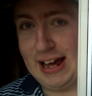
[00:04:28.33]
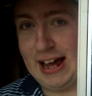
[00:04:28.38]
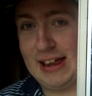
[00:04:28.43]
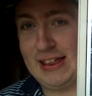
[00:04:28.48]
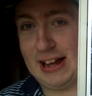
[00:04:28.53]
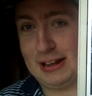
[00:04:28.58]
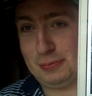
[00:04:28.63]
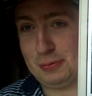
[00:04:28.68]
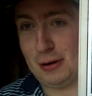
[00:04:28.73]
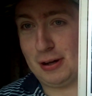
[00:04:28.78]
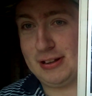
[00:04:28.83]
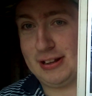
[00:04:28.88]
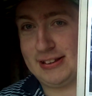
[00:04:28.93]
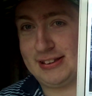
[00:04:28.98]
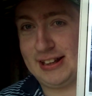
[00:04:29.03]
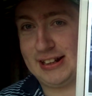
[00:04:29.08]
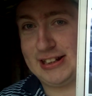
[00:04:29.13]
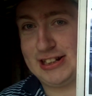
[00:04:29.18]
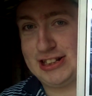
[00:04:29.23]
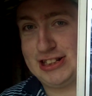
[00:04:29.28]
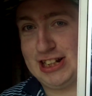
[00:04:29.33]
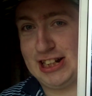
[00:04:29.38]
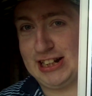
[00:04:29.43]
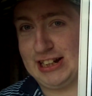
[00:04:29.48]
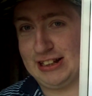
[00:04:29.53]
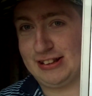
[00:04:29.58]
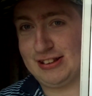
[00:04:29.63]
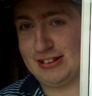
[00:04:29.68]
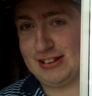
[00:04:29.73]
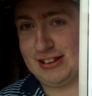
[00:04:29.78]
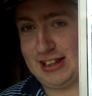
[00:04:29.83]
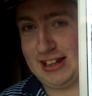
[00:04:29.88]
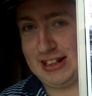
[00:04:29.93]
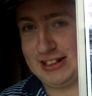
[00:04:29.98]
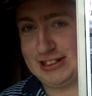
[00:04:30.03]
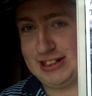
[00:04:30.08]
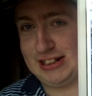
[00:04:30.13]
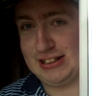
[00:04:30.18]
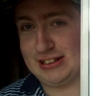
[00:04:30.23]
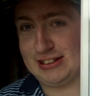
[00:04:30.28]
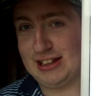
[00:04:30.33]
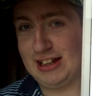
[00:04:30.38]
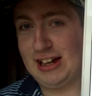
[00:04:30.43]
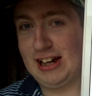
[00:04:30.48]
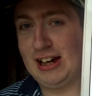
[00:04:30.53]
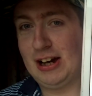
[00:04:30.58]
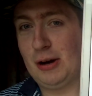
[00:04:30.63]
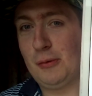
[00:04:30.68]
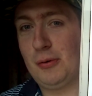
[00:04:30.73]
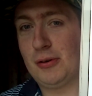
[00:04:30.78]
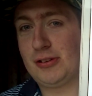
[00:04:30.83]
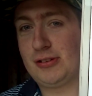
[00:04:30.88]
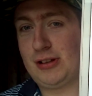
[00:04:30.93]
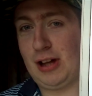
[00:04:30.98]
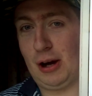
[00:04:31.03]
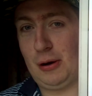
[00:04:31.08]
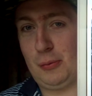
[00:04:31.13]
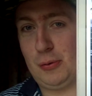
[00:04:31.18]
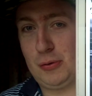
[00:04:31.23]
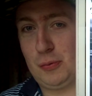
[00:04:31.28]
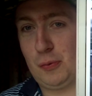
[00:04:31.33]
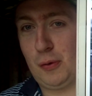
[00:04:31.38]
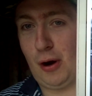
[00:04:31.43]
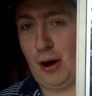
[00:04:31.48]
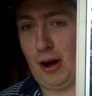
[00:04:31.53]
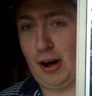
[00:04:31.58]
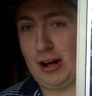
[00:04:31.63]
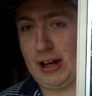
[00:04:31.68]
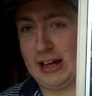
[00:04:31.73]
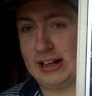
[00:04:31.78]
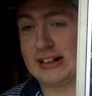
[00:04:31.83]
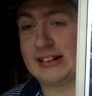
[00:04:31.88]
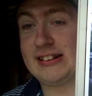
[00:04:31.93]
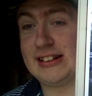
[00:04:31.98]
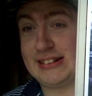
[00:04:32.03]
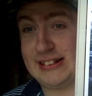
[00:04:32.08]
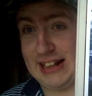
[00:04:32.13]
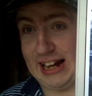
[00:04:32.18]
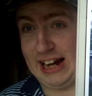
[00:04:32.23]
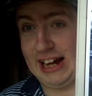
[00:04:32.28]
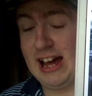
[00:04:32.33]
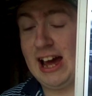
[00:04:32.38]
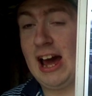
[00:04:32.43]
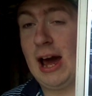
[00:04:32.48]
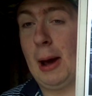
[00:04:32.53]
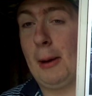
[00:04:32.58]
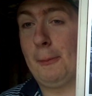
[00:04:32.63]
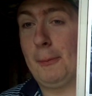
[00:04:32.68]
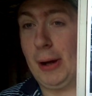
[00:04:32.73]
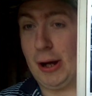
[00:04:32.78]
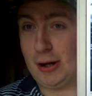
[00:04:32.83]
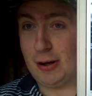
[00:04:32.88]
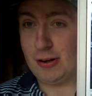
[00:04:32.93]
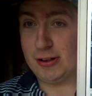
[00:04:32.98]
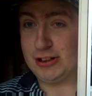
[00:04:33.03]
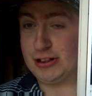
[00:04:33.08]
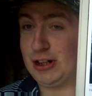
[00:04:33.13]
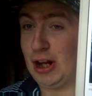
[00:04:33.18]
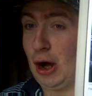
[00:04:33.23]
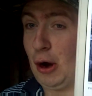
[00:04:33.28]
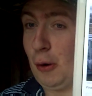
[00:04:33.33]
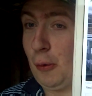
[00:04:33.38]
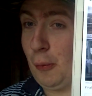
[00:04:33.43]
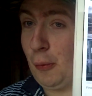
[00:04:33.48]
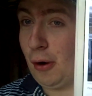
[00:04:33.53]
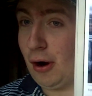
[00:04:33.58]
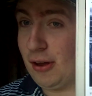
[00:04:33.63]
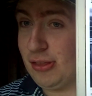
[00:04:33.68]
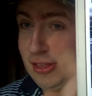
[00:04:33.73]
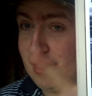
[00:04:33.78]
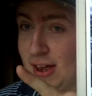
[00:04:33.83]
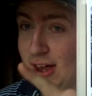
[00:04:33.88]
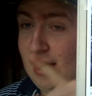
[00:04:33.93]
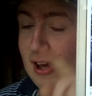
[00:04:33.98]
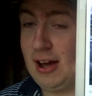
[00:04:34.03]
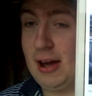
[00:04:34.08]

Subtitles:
That's why they said Jesus is here. Jesus was going, was working today. Because no one.